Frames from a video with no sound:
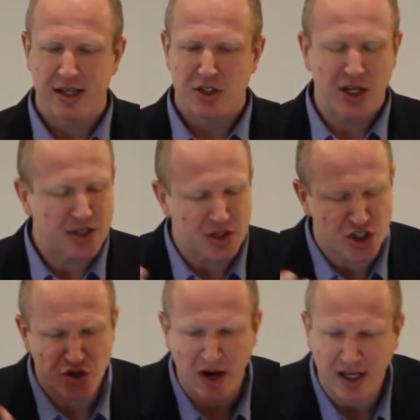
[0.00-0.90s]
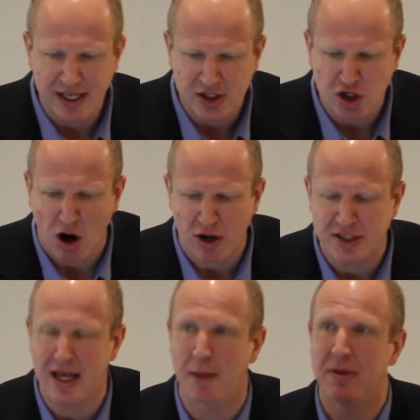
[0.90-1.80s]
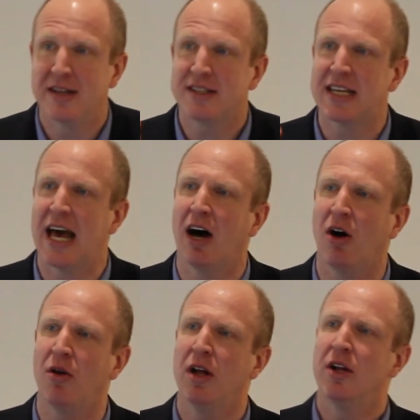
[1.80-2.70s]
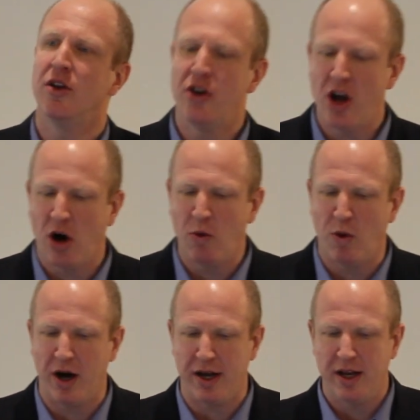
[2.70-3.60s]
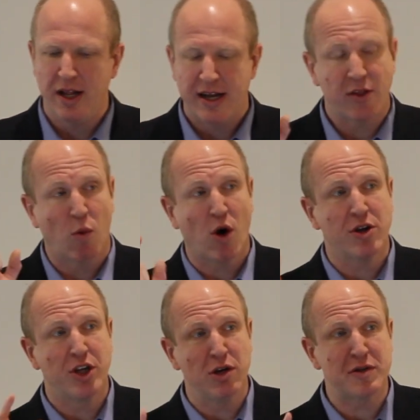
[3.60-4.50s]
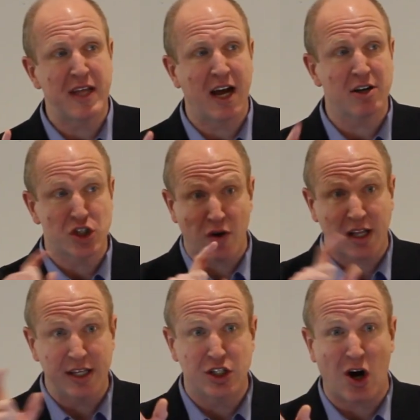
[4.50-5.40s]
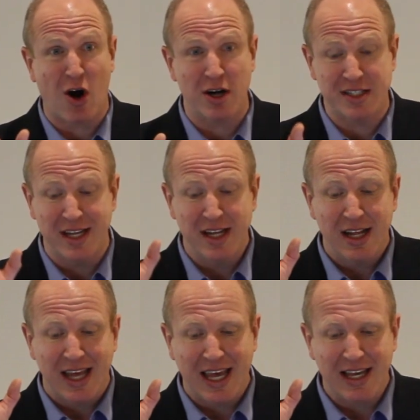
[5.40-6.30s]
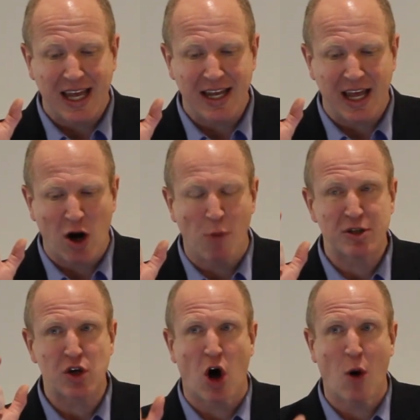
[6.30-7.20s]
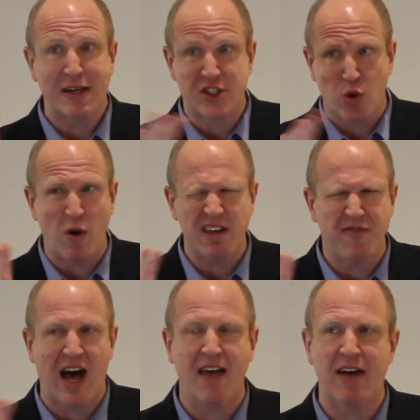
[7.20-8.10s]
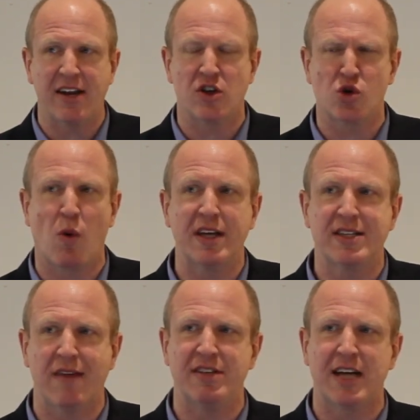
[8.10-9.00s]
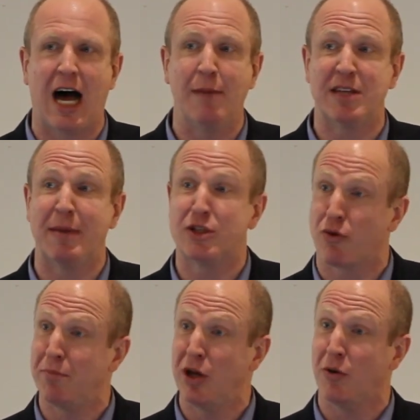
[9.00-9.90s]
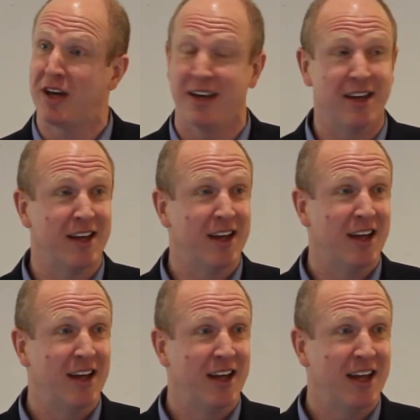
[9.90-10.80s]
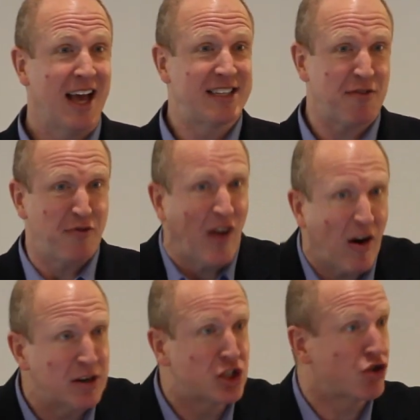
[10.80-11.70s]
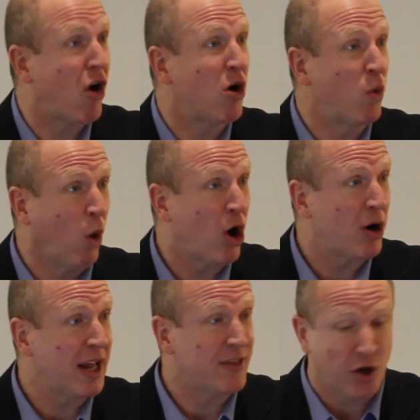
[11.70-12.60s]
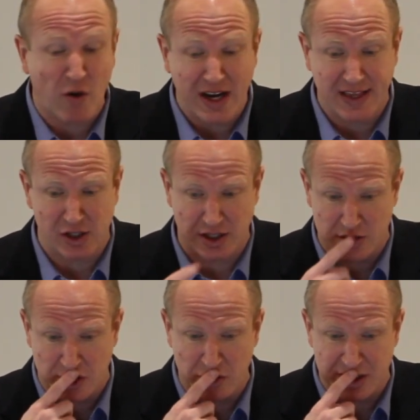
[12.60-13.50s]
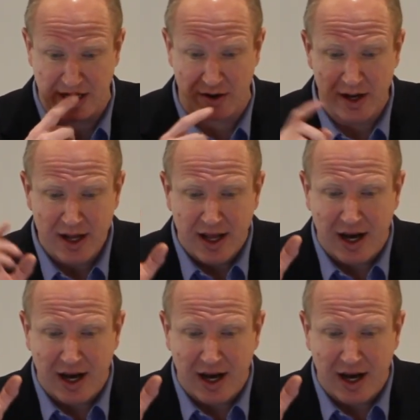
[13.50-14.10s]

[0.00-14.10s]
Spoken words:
Jesus strictly charged them, tell no one. Now, the word used there, strictly charged, it almost always, 25 out of the 27 times, it means rebuke. It's a very strong word in the Greek that Jesus used here.